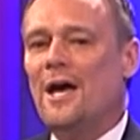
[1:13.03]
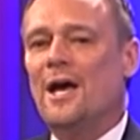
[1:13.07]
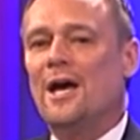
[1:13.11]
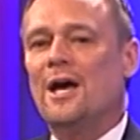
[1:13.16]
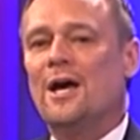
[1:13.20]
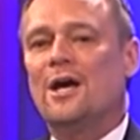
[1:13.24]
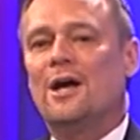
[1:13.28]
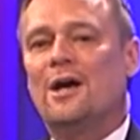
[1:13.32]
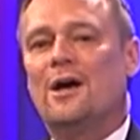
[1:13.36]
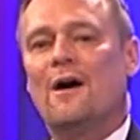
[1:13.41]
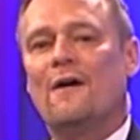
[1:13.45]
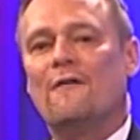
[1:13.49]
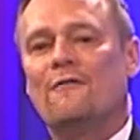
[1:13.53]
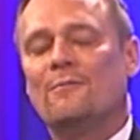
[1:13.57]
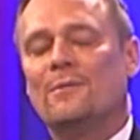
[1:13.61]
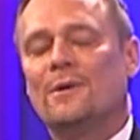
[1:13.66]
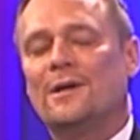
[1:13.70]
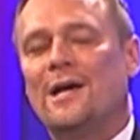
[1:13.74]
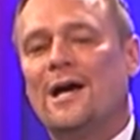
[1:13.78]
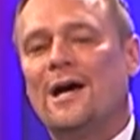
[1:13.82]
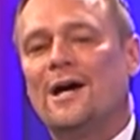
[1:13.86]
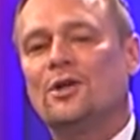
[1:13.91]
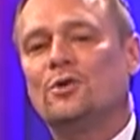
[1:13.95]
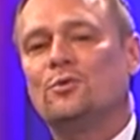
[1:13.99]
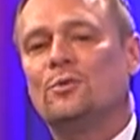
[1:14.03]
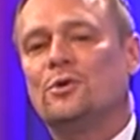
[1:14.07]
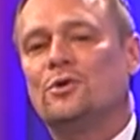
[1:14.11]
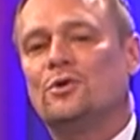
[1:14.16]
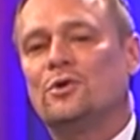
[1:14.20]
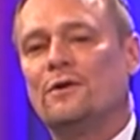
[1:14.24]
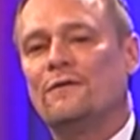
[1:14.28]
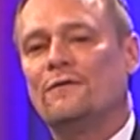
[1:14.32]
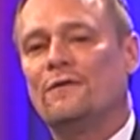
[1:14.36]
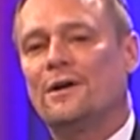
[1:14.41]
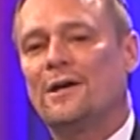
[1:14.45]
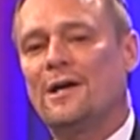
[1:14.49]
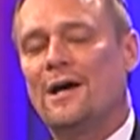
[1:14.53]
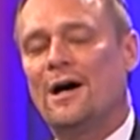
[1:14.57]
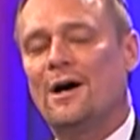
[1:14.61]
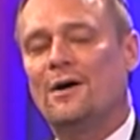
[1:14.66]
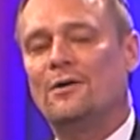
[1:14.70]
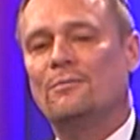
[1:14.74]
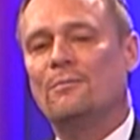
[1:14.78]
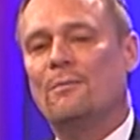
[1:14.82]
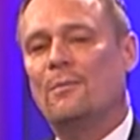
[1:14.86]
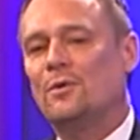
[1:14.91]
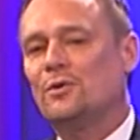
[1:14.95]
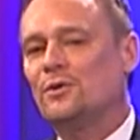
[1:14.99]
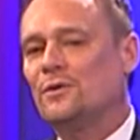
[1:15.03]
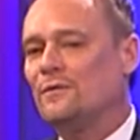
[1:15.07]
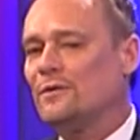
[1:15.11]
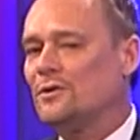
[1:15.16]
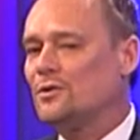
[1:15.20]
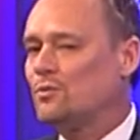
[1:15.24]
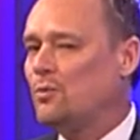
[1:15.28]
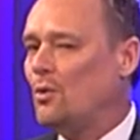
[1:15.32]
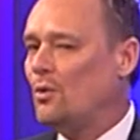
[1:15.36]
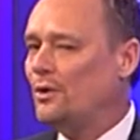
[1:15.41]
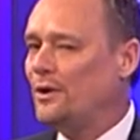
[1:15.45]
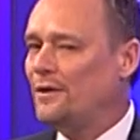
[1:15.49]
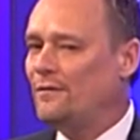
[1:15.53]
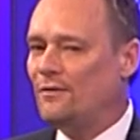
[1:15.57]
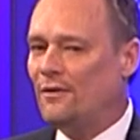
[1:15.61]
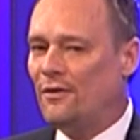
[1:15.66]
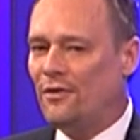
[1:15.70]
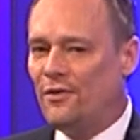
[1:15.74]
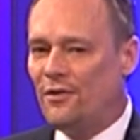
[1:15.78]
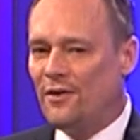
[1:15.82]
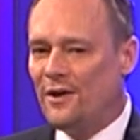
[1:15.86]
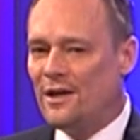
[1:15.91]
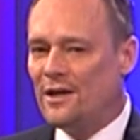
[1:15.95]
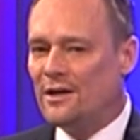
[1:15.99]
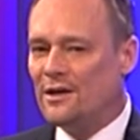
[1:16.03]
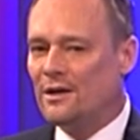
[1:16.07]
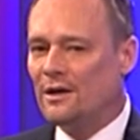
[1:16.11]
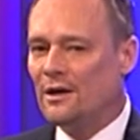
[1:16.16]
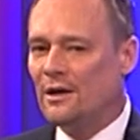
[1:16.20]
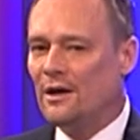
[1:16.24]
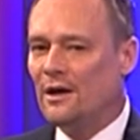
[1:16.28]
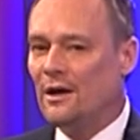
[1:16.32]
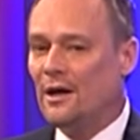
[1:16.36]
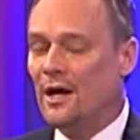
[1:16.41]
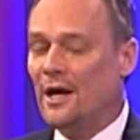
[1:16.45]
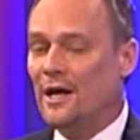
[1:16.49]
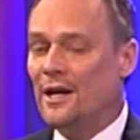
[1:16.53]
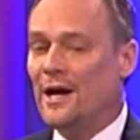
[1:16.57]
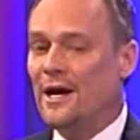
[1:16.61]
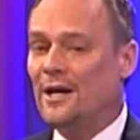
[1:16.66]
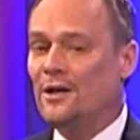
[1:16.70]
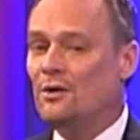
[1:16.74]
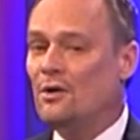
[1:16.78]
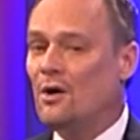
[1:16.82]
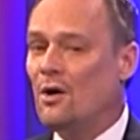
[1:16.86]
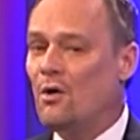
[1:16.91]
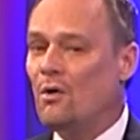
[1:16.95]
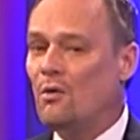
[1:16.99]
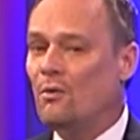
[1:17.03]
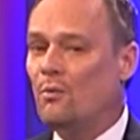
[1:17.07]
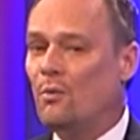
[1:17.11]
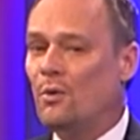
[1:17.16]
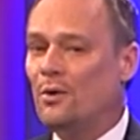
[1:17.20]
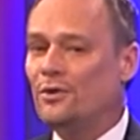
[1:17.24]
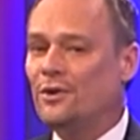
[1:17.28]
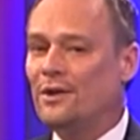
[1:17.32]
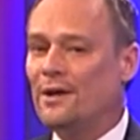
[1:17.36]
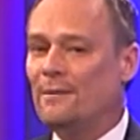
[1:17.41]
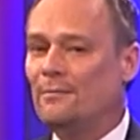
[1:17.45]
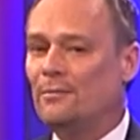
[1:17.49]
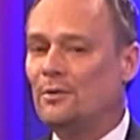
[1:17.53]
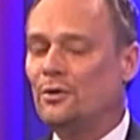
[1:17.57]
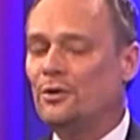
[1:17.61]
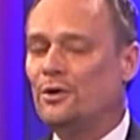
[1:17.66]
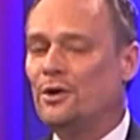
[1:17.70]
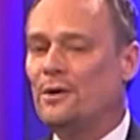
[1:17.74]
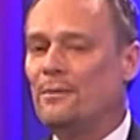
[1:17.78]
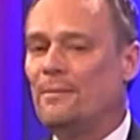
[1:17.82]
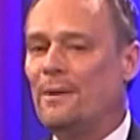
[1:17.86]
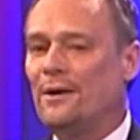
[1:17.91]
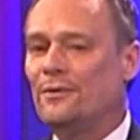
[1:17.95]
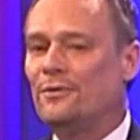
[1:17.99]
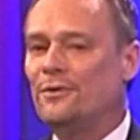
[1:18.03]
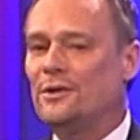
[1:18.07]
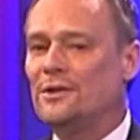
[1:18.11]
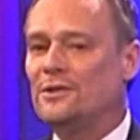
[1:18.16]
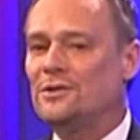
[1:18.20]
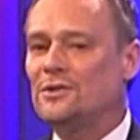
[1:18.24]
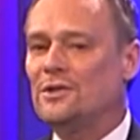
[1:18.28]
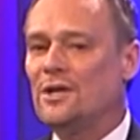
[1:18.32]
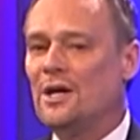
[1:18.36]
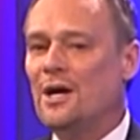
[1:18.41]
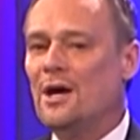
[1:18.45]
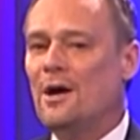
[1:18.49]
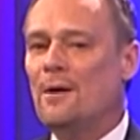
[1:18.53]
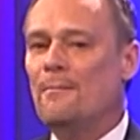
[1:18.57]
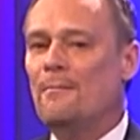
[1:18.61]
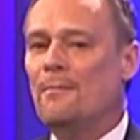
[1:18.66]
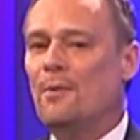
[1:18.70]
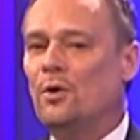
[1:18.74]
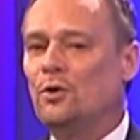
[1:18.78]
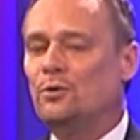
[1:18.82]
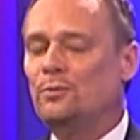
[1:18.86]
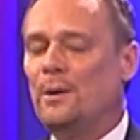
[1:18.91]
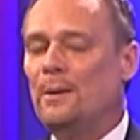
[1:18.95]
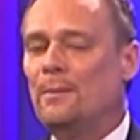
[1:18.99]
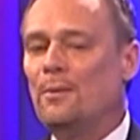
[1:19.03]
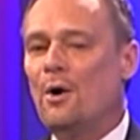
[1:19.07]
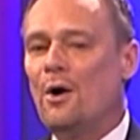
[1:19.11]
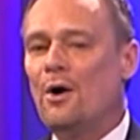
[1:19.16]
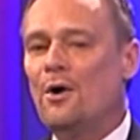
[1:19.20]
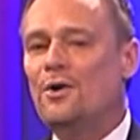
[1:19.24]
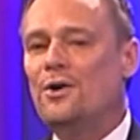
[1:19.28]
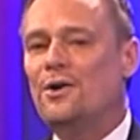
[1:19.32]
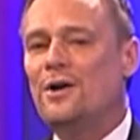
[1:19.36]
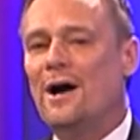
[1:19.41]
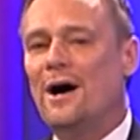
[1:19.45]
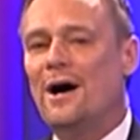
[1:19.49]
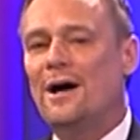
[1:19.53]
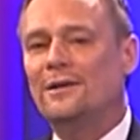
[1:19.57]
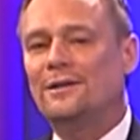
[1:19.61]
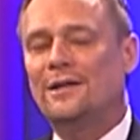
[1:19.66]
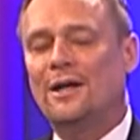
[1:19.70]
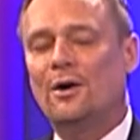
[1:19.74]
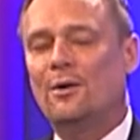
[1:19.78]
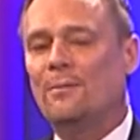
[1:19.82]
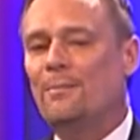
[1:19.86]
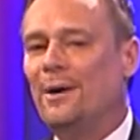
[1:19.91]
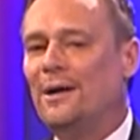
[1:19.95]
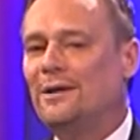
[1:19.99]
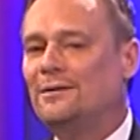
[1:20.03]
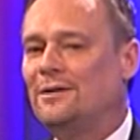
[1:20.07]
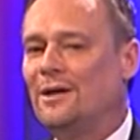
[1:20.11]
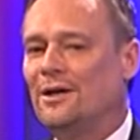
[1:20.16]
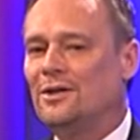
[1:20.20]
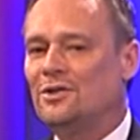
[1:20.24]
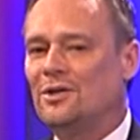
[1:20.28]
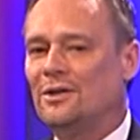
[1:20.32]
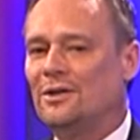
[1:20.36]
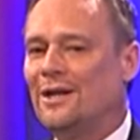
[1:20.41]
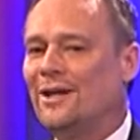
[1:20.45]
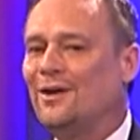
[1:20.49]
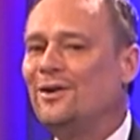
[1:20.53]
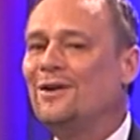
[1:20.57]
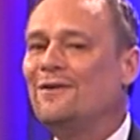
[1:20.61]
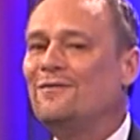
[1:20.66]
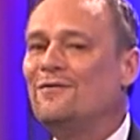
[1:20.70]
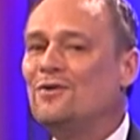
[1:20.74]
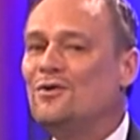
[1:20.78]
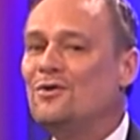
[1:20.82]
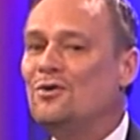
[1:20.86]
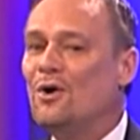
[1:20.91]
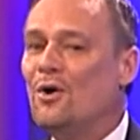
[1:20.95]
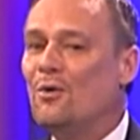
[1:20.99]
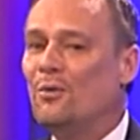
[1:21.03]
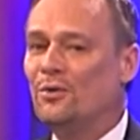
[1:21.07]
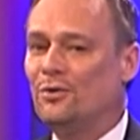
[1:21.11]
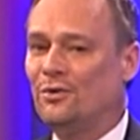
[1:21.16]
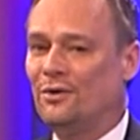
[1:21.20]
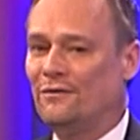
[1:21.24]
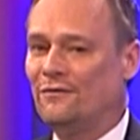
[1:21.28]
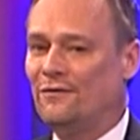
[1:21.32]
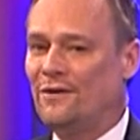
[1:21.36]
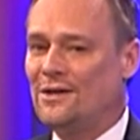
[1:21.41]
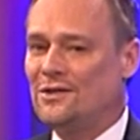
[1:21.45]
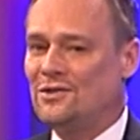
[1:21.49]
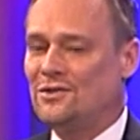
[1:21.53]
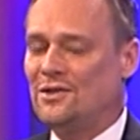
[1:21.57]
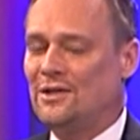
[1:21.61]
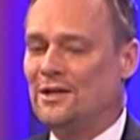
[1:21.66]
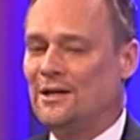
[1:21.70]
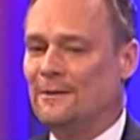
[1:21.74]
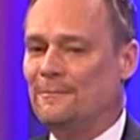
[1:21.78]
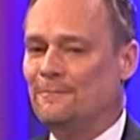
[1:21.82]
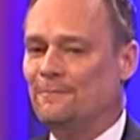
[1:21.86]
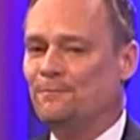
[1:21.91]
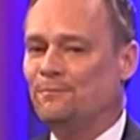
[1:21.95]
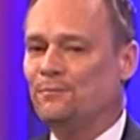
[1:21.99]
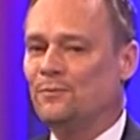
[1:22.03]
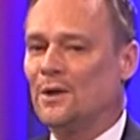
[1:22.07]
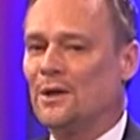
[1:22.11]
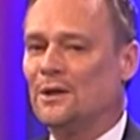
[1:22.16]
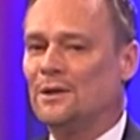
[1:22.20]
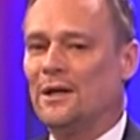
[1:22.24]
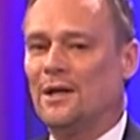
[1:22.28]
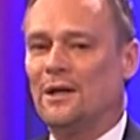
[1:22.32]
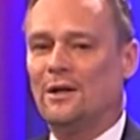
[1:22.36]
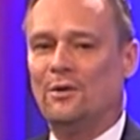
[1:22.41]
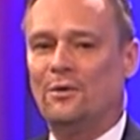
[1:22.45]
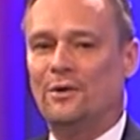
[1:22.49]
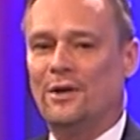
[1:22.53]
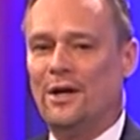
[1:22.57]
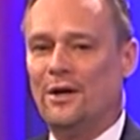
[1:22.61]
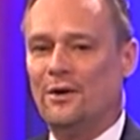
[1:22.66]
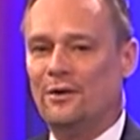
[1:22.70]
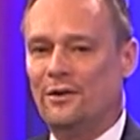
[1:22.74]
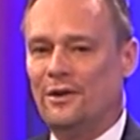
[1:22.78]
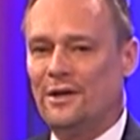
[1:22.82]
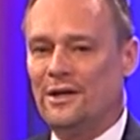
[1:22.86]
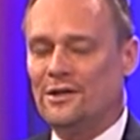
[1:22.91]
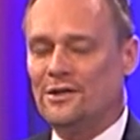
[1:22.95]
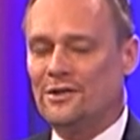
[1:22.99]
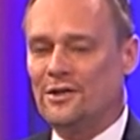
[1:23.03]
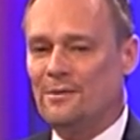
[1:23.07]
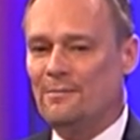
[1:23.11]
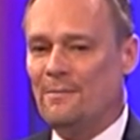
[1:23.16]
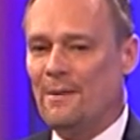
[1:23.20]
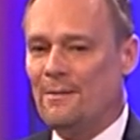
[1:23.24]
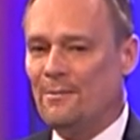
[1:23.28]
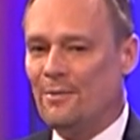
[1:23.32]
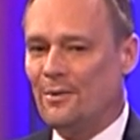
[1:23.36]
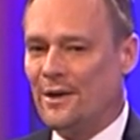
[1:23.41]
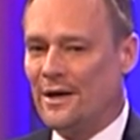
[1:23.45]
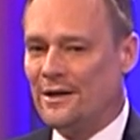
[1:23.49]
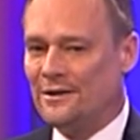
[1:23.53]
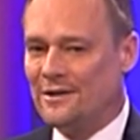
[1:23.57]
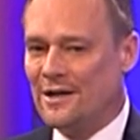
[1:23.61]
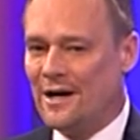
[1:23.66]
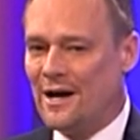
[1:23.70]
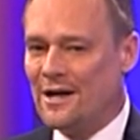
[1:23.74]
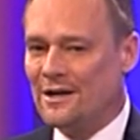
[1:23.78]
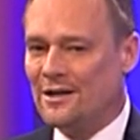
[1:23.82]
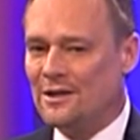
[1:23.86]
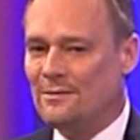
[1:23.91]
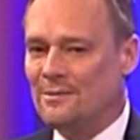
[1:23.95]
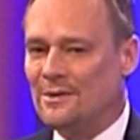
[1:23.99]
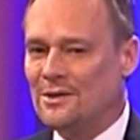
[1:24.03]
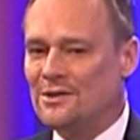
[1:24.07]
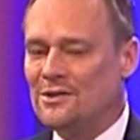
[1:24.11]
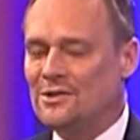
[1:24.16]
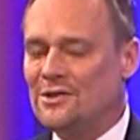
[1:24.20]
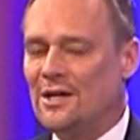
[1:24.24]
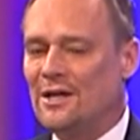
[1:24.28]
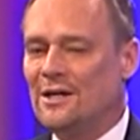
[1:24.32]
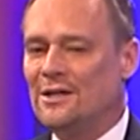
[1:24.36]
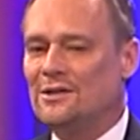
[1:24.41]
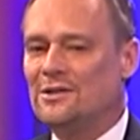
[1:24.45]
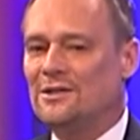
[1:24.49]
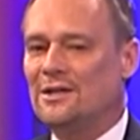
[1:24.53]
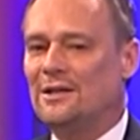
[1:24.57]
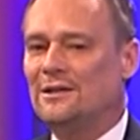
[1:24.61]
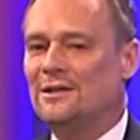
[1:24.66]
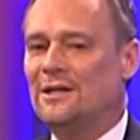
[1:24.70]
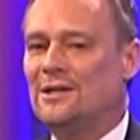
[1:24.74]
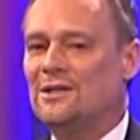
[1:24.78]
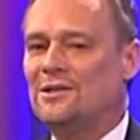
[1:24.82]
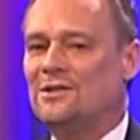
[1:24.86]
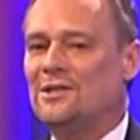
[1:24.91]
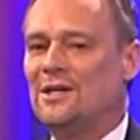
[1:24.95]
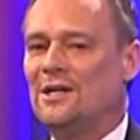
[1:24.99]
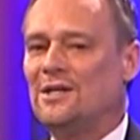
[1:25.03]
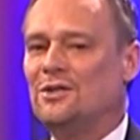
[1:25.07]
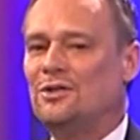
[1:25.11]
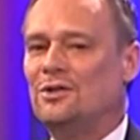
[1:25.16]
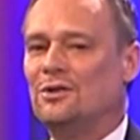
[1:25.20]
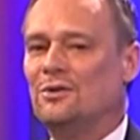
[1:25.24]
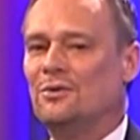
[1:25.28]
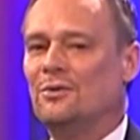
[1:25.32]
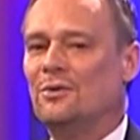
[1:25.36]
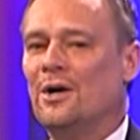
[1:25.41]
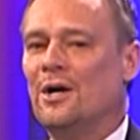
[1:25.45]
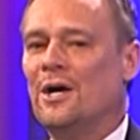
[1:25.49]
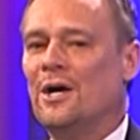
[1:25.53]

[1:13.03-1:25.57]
Government cash reserve account, most of us won't even think. And I know one thing I'm learning about this, most people are not, they don't pay attention. They don't even know what they're invested in, let alone hear this. And remember, that document says that they send you,